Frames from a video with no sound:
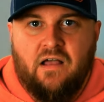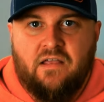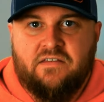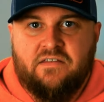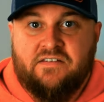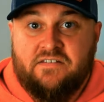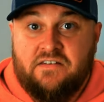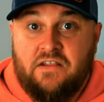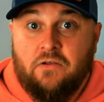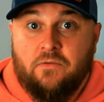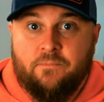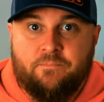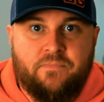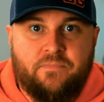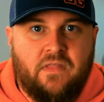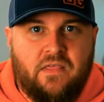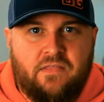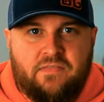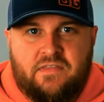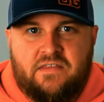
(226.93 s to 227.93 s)
Still,
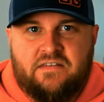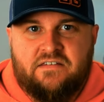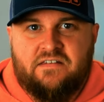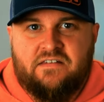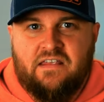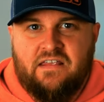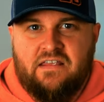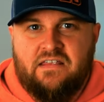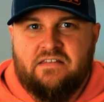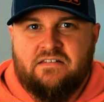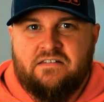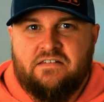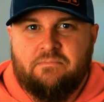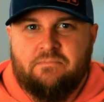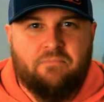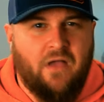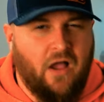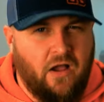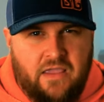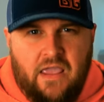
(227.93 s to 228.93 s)
this is
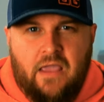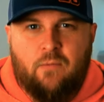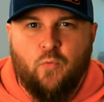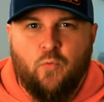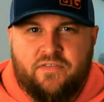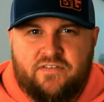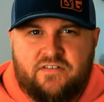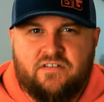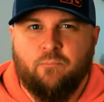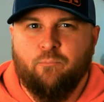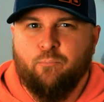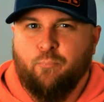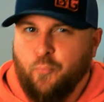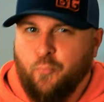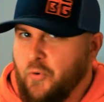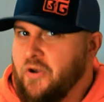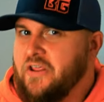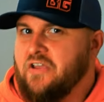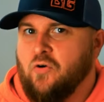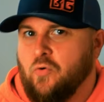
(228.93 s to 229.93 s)
a game with some
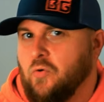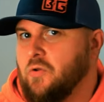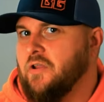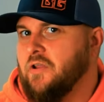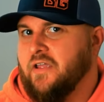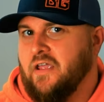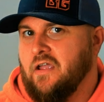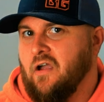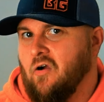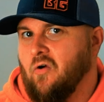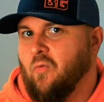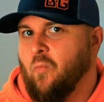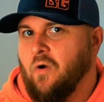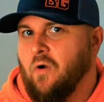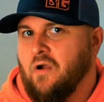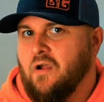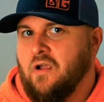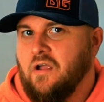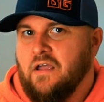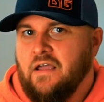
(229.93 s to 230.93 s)
pretty cool looking
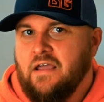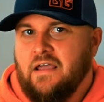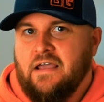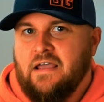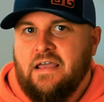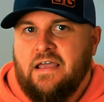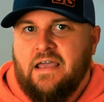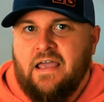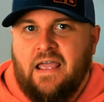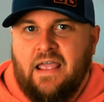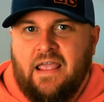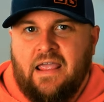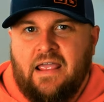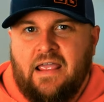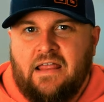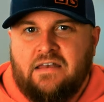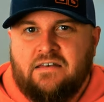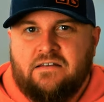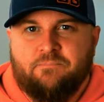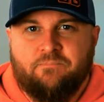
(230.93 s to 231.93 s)
artwork.
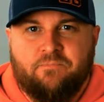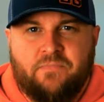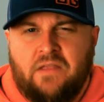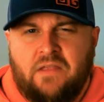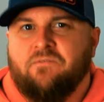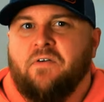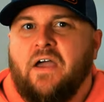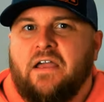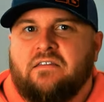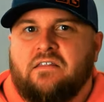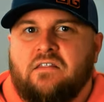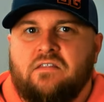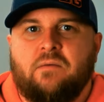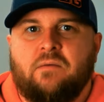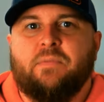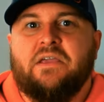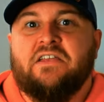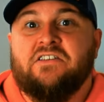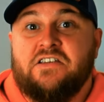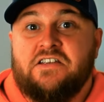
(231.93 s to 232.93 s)
And in fact, the
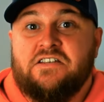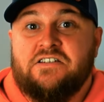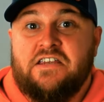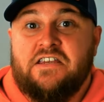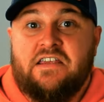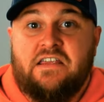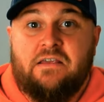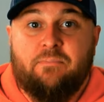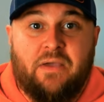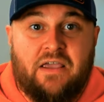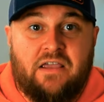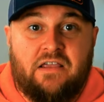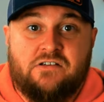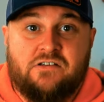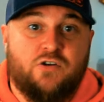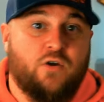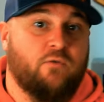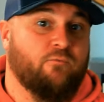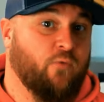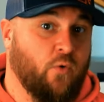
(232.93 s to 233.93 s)
BGG
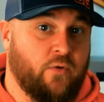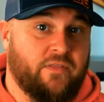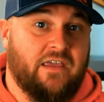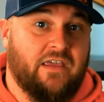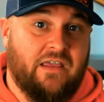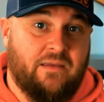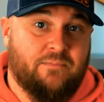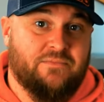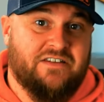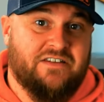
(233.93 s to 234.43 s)
page for the game